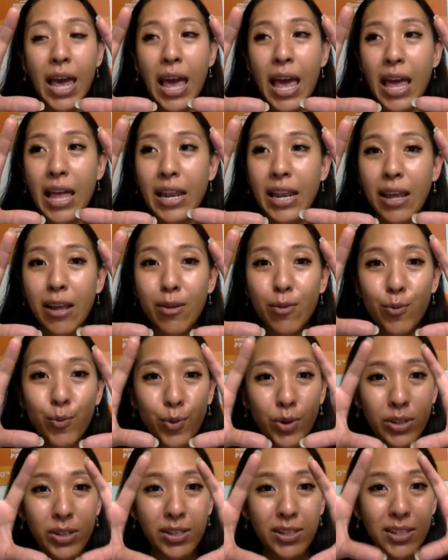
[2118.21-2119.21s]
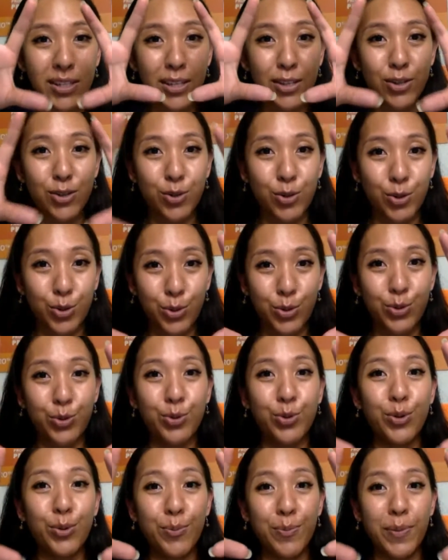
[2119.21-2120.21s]
And then once these
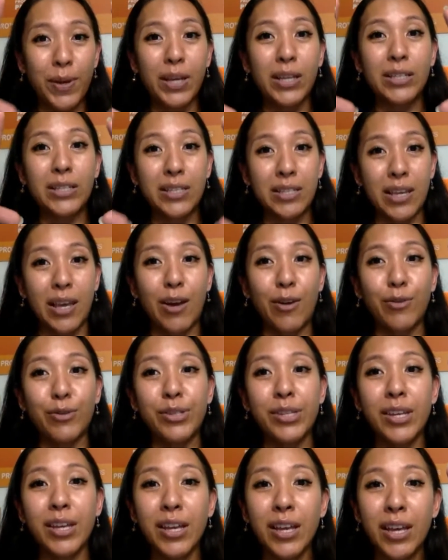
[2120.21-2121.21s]
two big cells